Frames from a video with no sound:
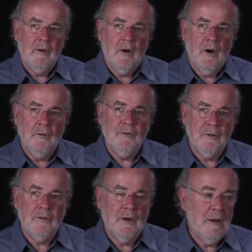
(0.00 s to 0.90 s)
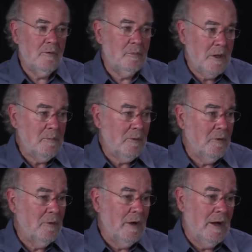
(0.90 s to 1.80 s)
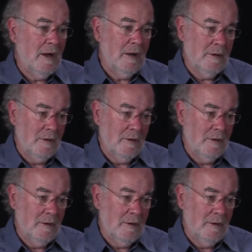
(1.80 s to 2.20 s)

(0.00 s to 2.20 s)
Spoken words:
Oftentimes people who are